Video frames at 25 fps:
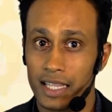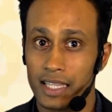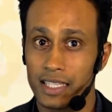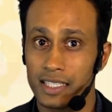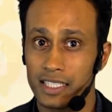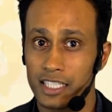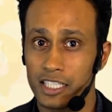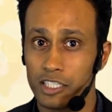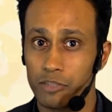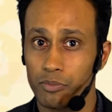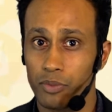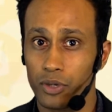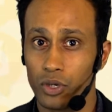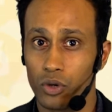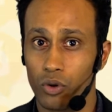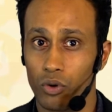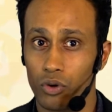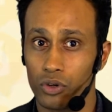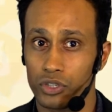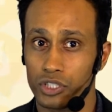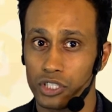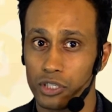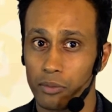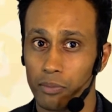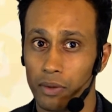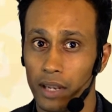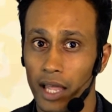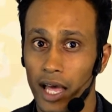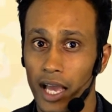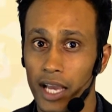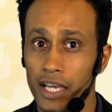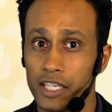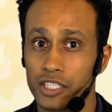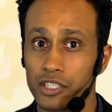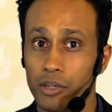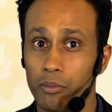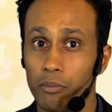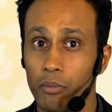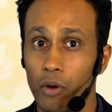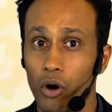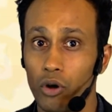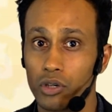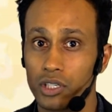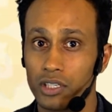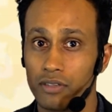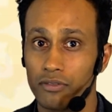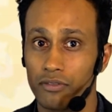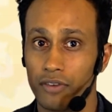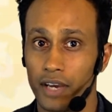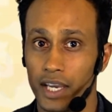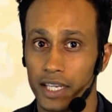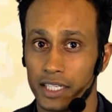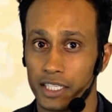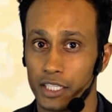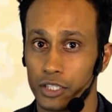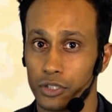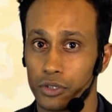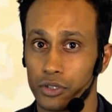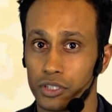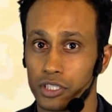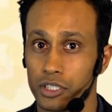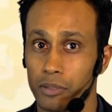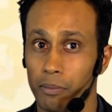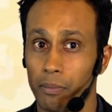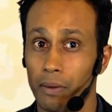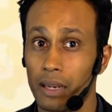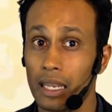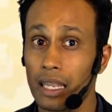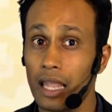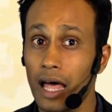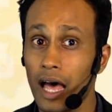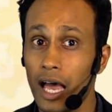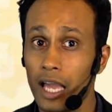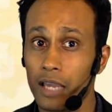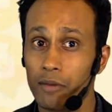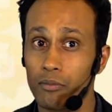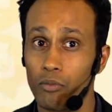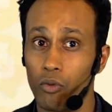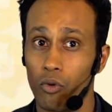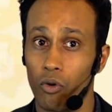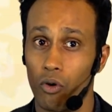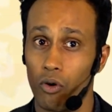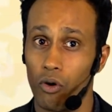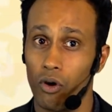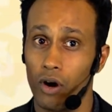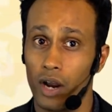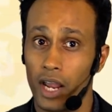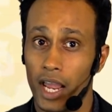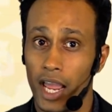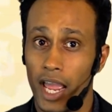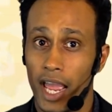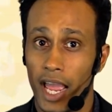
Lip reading: This is because suppliers are motivated to supply more,